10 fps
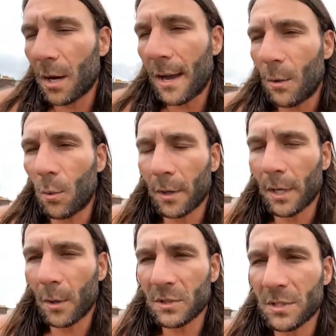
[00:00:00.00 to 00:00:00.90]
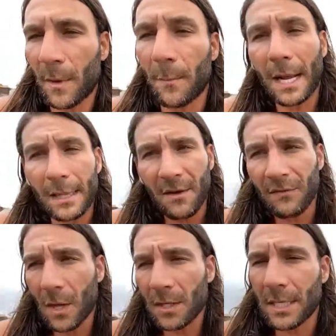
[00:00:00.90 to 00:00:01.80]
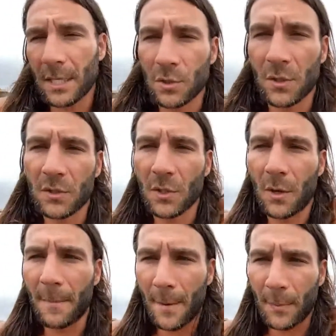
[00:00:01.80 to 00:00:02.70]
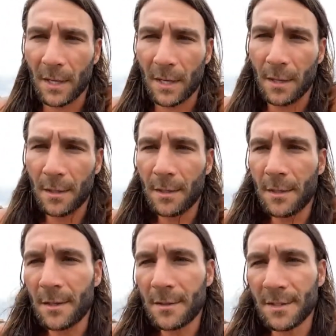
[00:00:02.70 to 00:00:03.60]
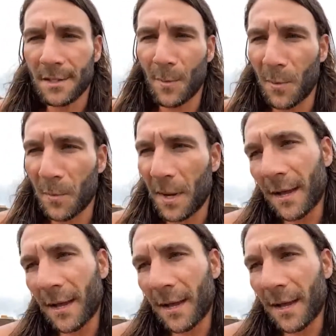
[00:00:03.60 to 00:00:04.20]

out working or something, but I live in Los Angeles, so I'm happy to come on by.